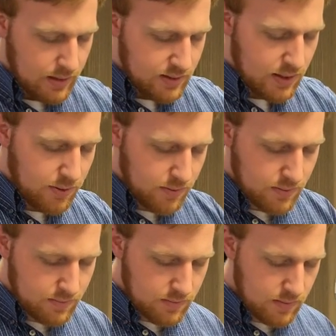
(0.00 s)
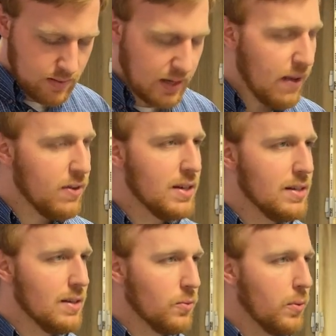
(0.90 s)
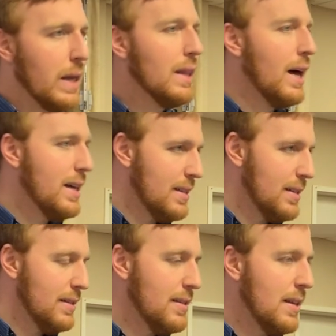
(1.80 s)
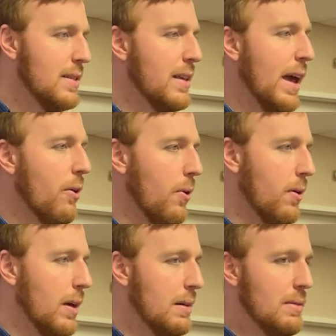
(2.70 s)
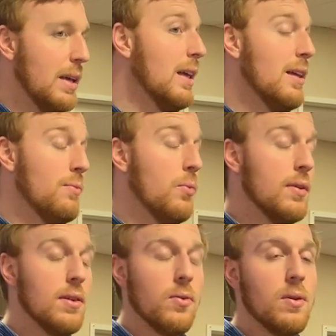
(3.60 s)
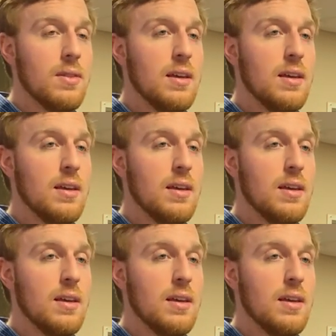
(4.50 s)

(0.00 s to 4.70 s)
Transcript: So David realizes his error. And again, one of the great